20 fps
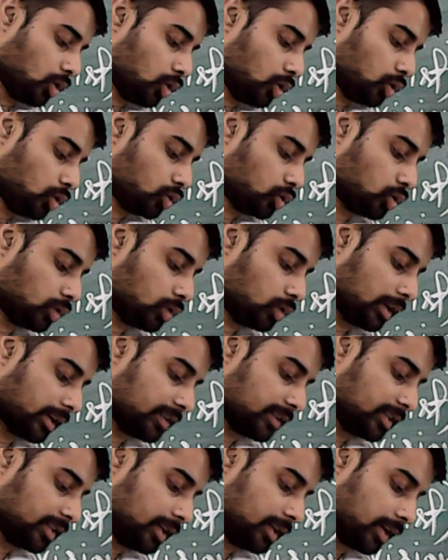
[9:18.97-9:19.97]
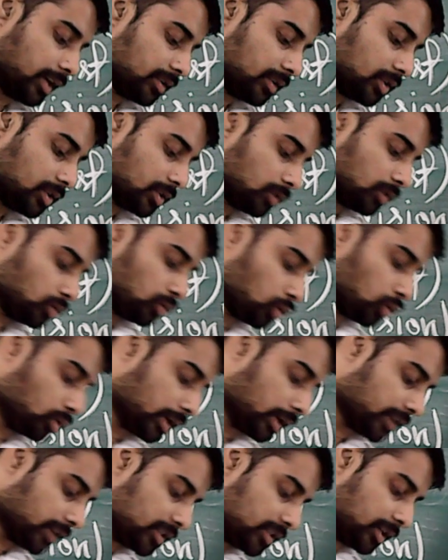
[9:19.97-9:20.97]
So, the residents through the
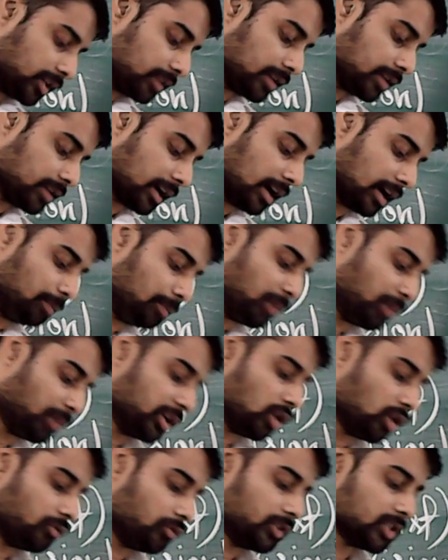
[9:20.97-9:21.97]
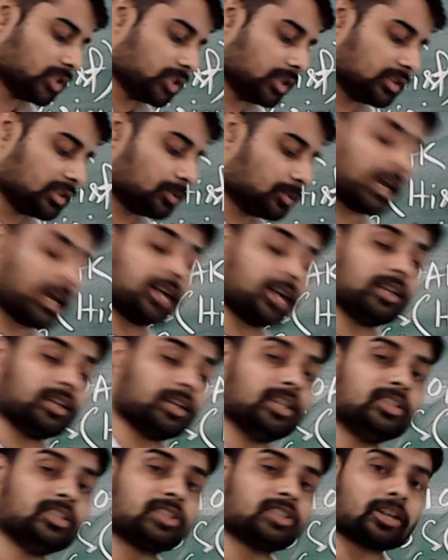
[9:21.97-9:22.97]
residents the company officials began
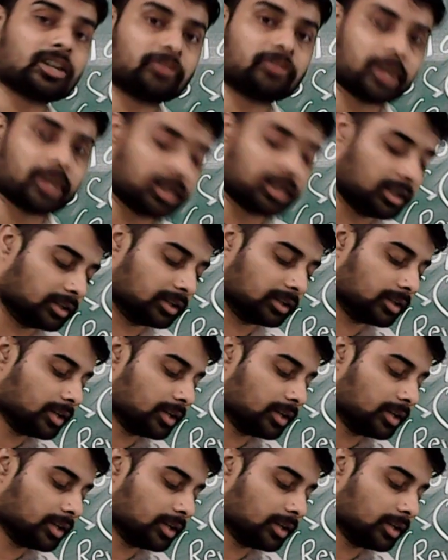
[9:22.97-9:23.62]
interfering